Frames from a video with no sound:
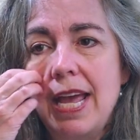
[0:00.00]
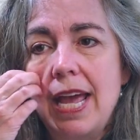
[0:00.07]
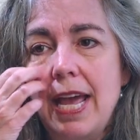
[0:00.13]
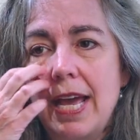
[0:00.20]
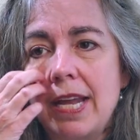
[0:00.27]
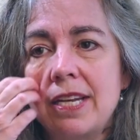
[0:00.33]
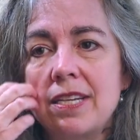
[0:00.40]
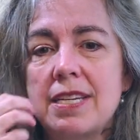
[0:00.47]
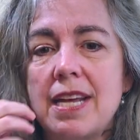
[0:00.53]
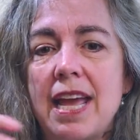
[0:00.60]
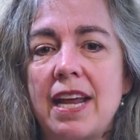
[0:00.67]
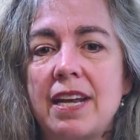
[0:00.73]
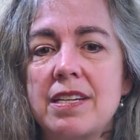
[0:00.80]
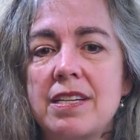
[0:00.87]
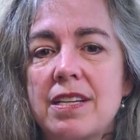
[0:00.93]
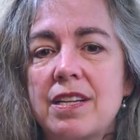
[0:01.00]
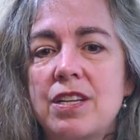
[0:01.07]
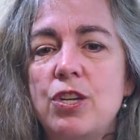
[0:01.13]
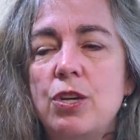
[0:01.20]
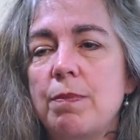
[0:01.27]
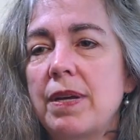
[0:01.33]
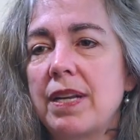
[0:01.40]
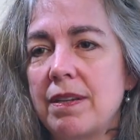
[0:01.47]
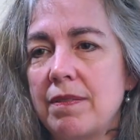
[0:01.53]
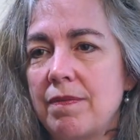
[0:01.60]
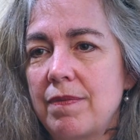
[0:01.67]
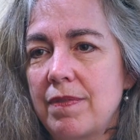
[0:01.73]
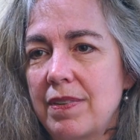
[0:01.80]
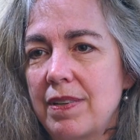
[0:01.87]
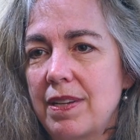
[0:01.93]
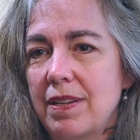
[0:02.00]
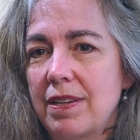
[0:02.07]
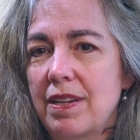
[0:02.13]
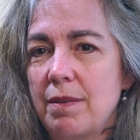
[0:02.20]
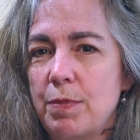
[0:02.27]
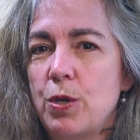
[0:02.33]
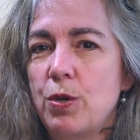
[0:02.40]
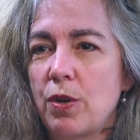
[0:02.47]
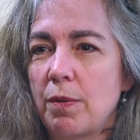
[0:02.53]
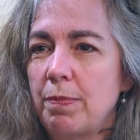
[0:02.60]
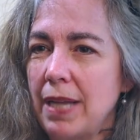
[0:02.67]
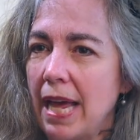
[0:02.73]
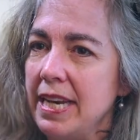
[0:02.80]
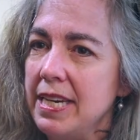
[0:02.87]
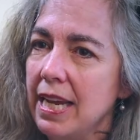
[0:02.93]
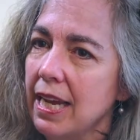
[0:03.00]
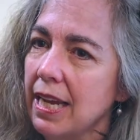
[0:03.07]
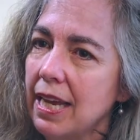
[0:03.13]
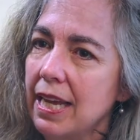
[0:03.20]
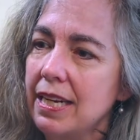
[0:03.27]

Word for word: and and human computer blending.